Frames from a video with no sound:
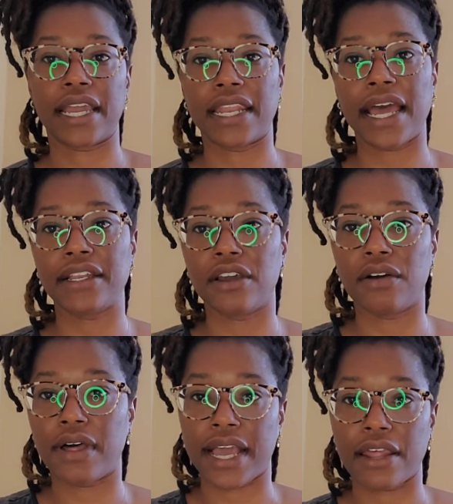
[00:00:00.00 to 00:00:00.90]
and I
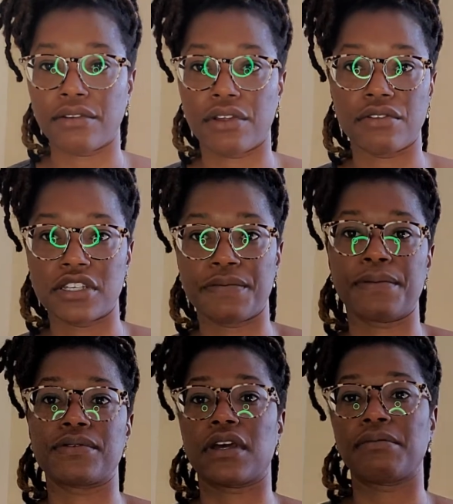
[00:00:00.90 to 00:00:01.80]
know, like, I don't know these
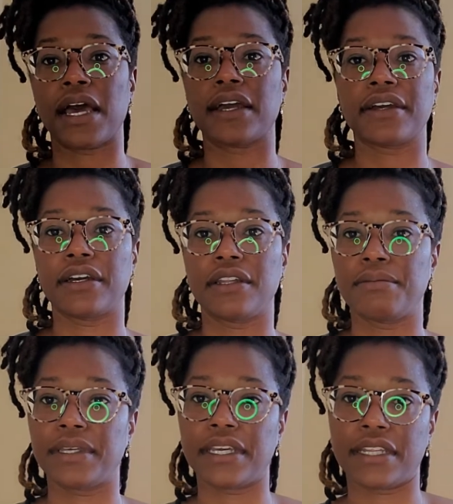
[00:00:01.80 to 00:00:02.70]
people, so I'm not gonna
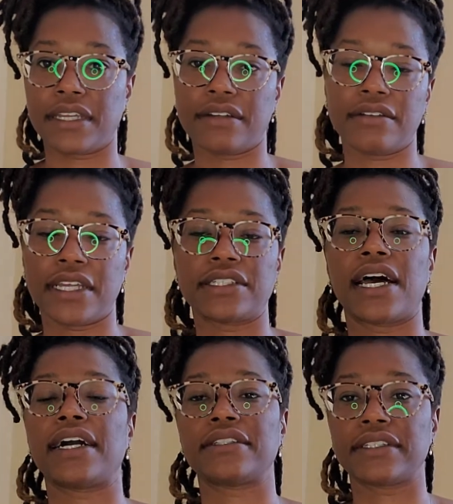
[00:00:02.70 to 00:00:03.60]
be getting
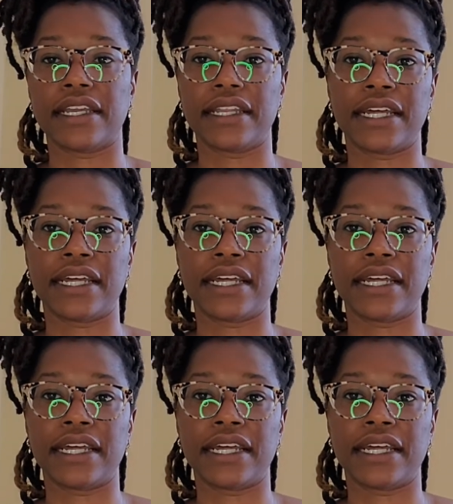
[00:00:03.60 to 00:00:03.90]
intoxicated.